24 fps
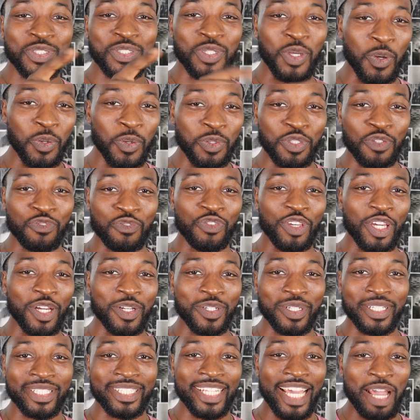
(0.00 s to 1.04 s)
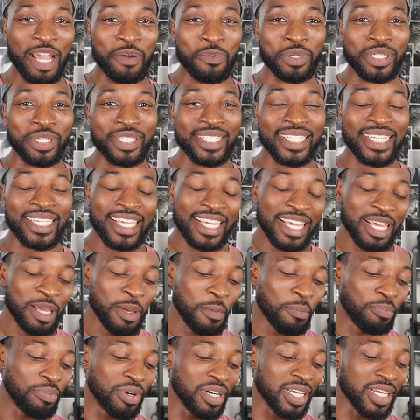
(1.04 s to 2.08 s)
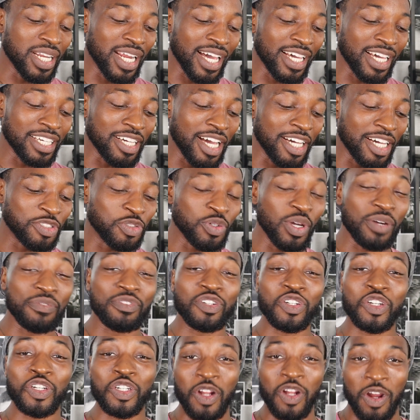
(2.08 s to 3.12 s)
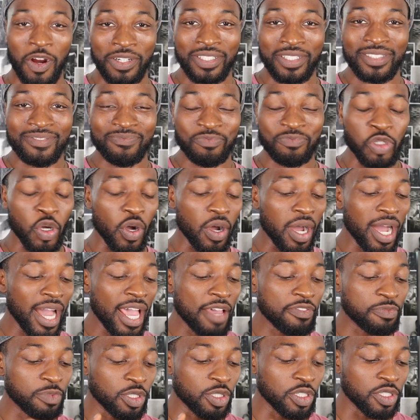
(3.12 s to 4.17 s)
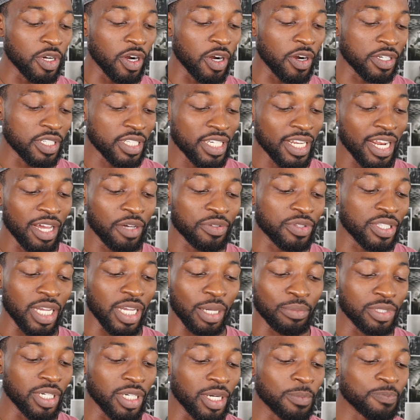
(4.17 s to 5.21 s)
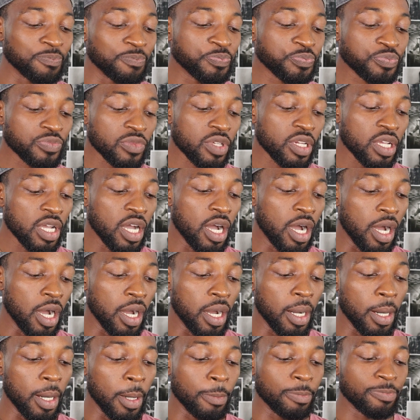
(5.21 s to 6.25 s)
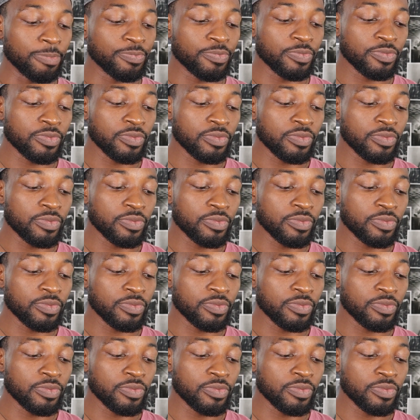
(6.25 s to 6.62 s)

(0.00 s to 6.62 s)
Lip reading: so you failed on that one, but I do have a good heart. No, I have a good heart and I don't think I'm dumb. I